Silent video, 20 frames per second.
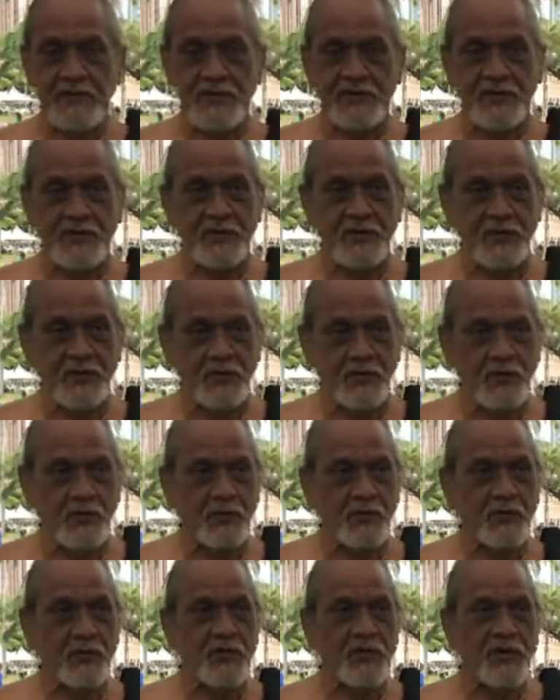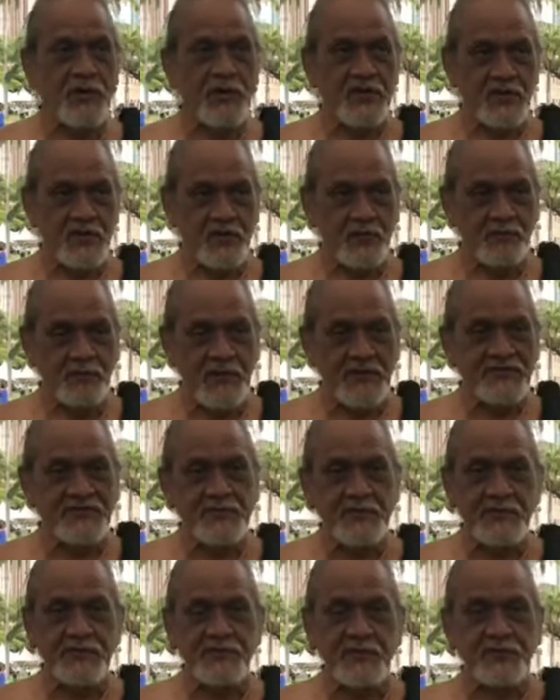you
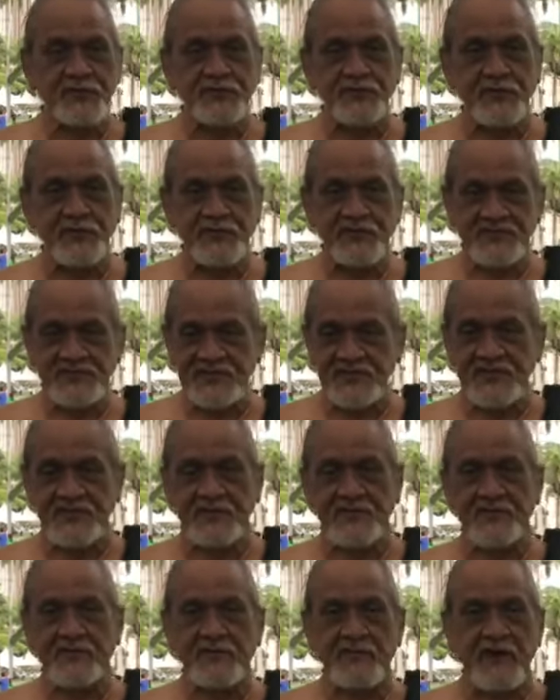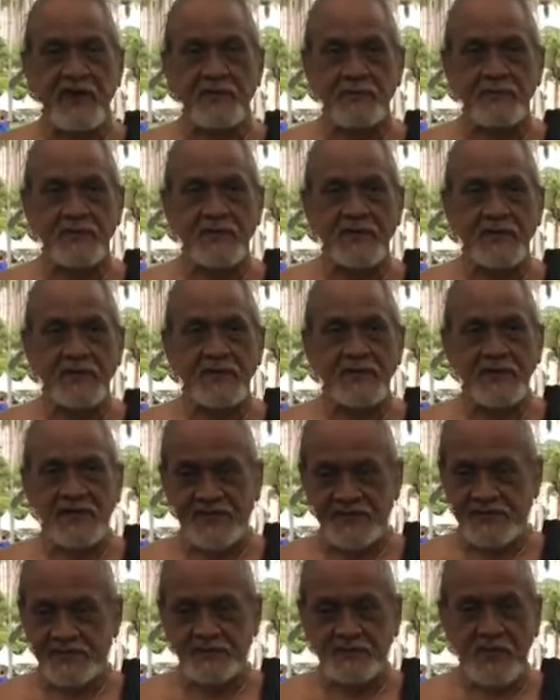must return to the scene of the crime,
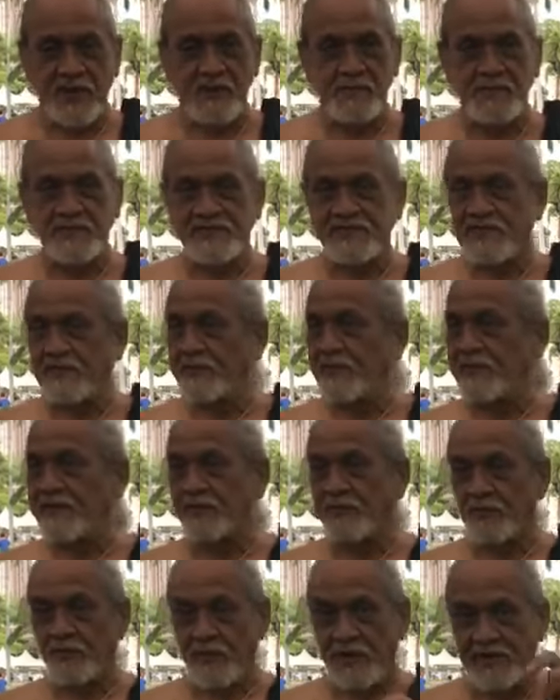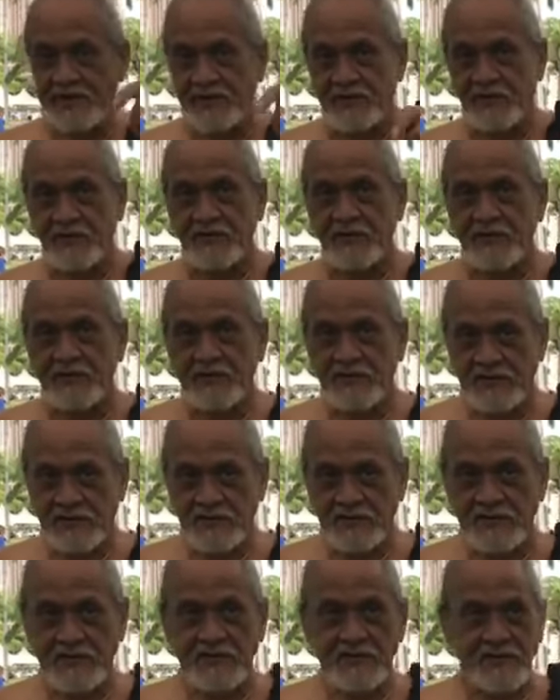and the crime was committed right here.
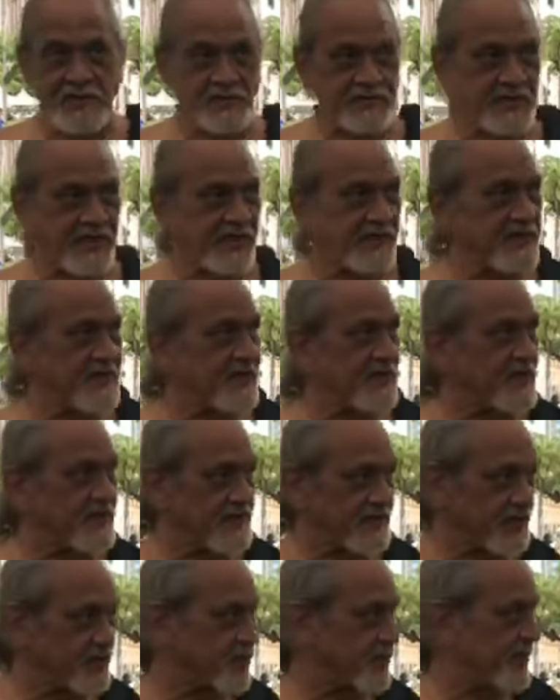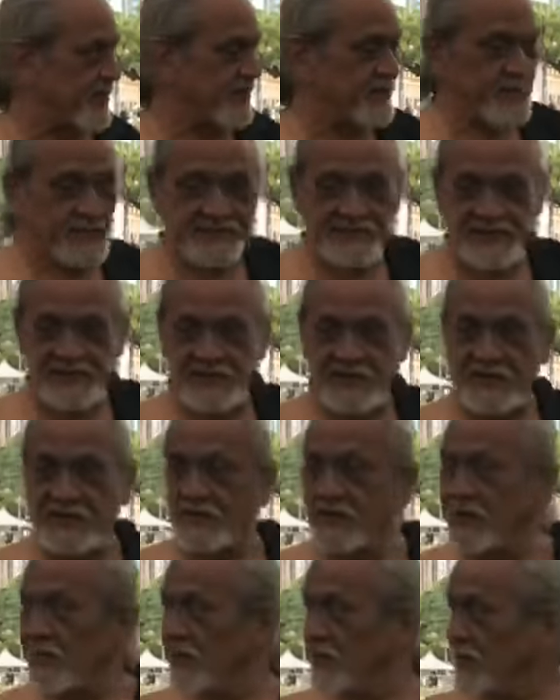Okay, the Queen was
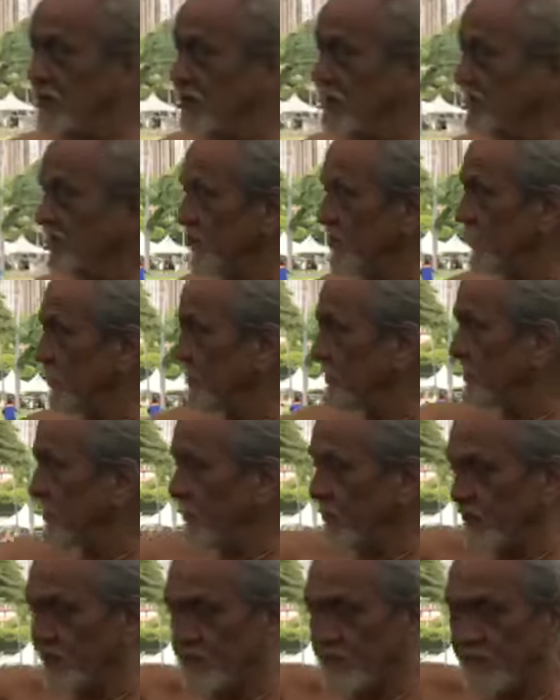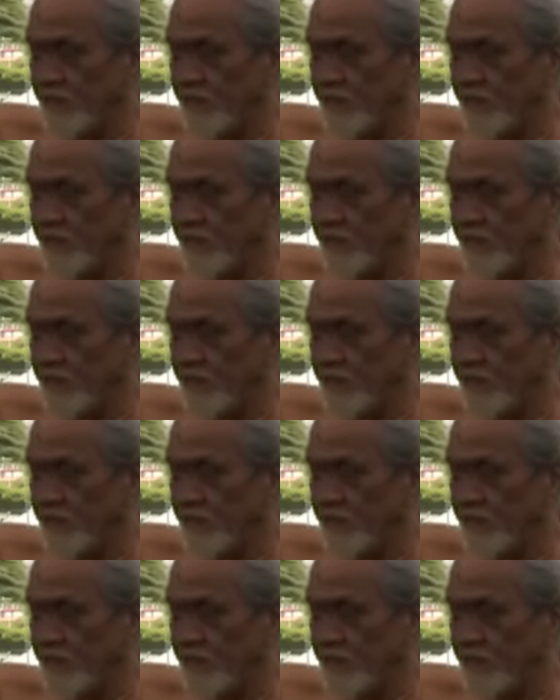here, the military was